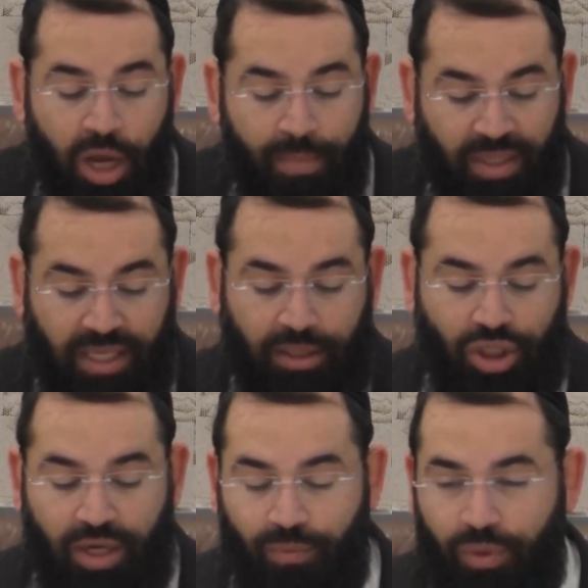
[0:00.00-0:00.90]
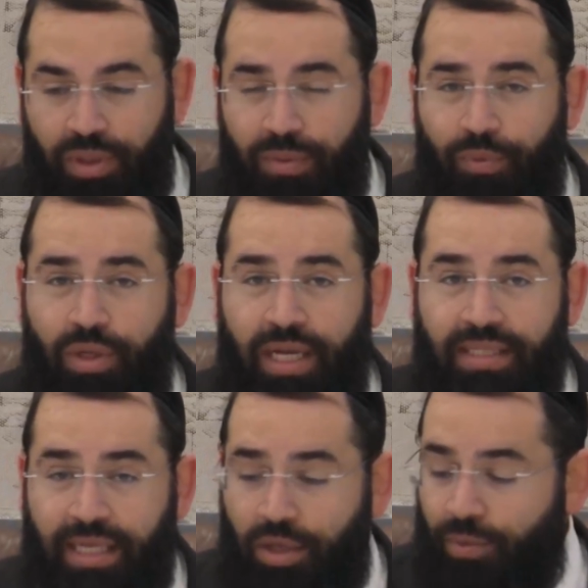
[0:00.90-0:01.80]
Bezrat Hashem will
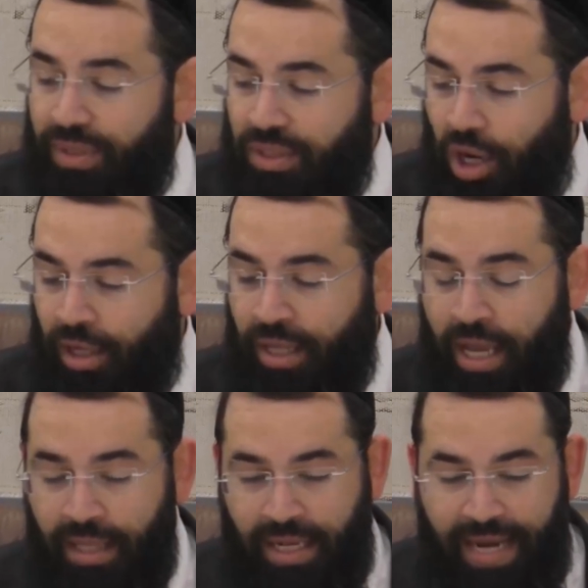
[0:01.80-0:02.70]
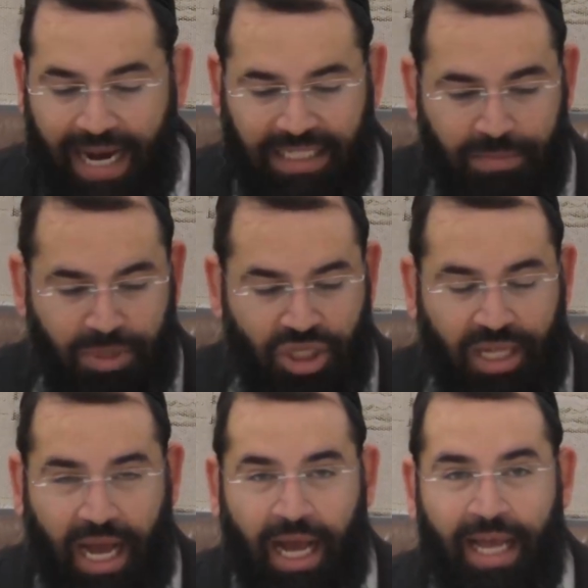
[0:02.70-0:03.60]
continue. We start the next
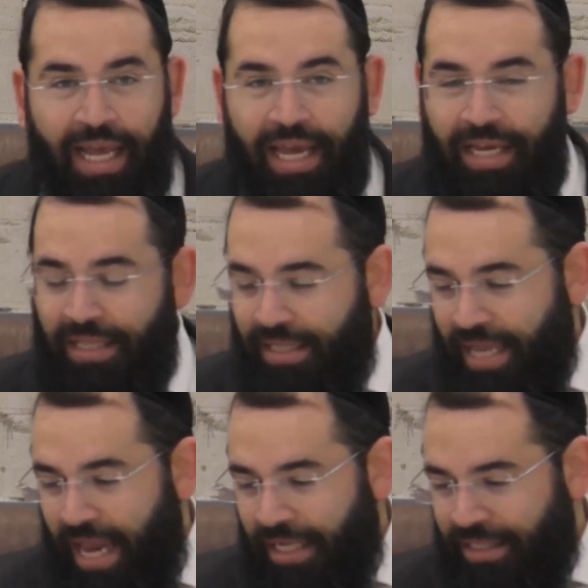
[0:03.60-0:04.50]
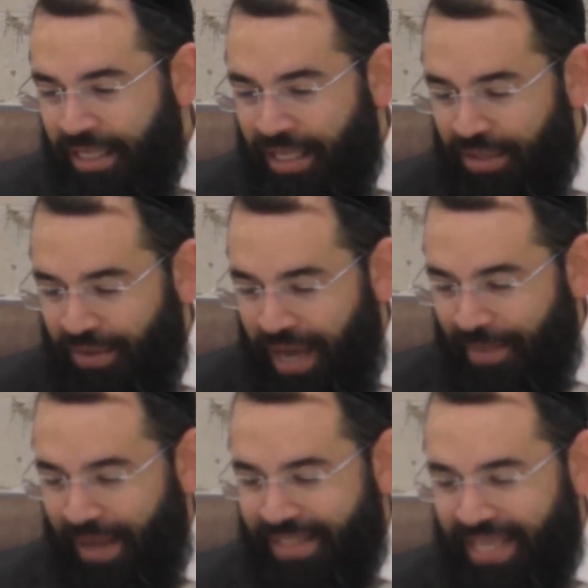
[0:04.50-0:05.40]
Mishnah in the days to
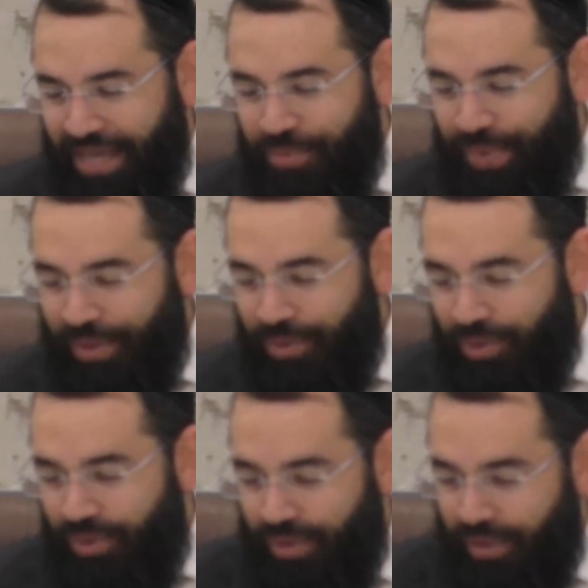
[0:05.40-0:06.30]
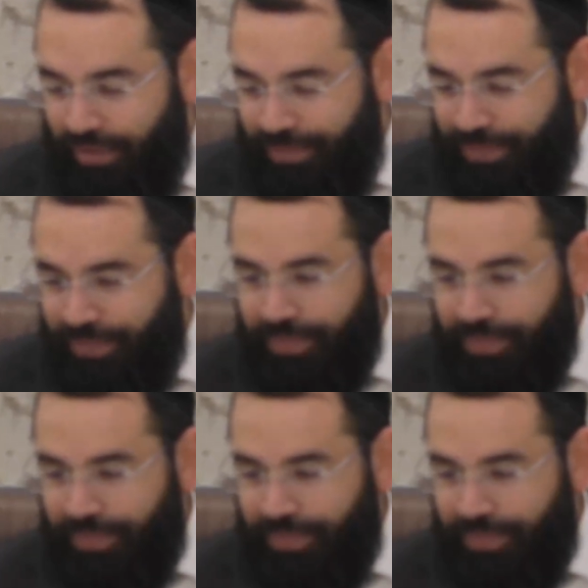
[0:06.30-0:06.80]
come. Hazak u